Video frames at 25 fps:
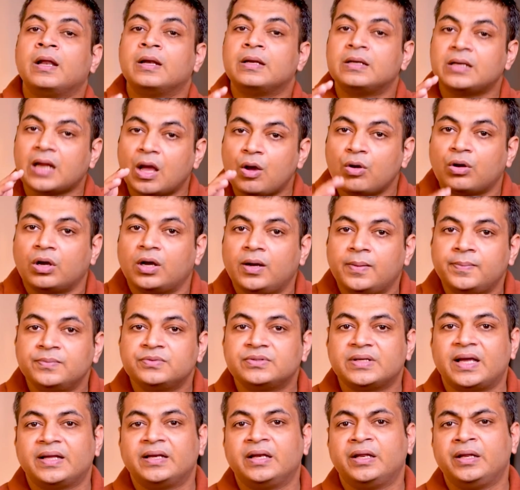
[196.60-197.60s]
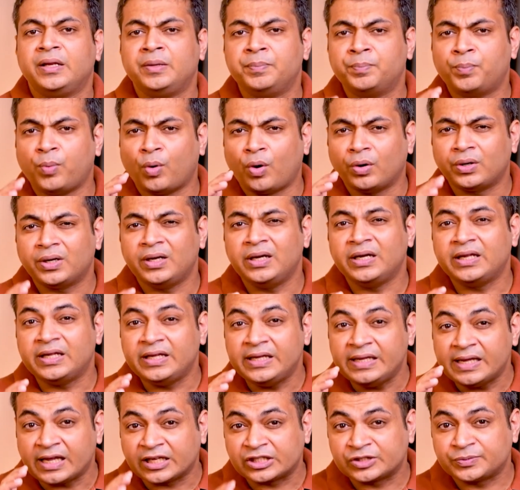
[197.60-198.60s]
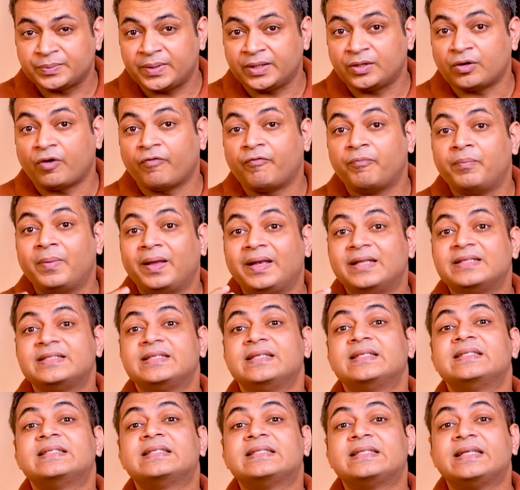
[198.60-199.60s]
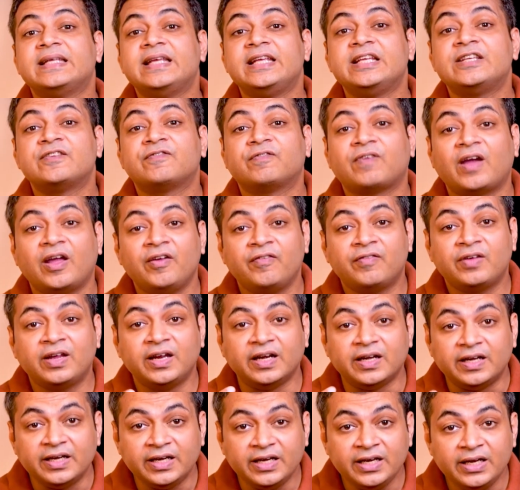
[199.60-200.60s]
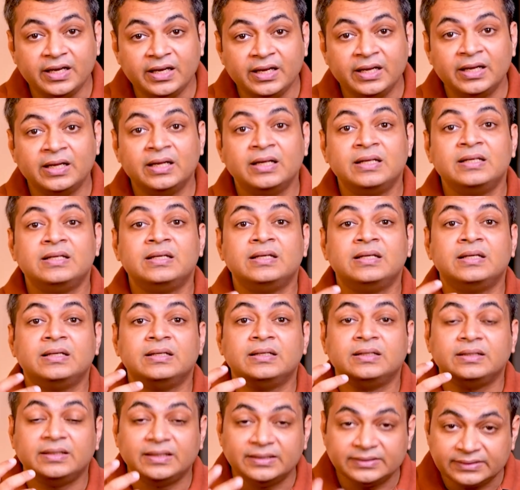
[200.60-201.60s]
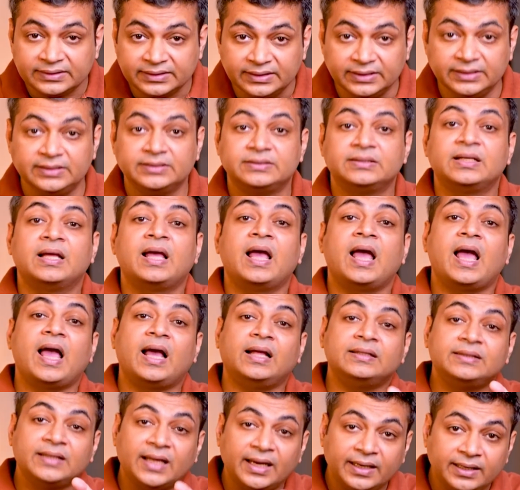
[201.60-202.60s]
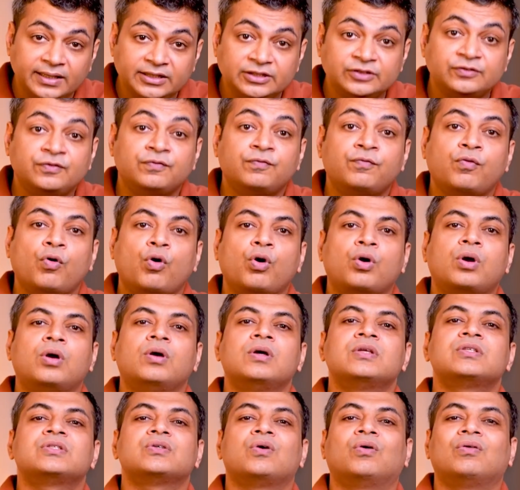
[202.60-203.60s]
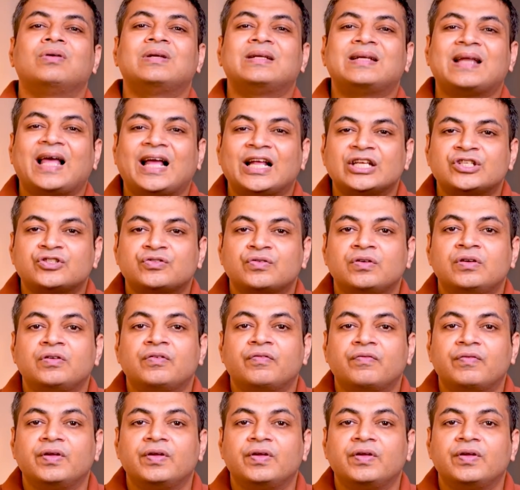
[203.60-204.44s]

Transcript: Now comes an important key aspect of managing stage 5 kidney disease. And that is focus on natural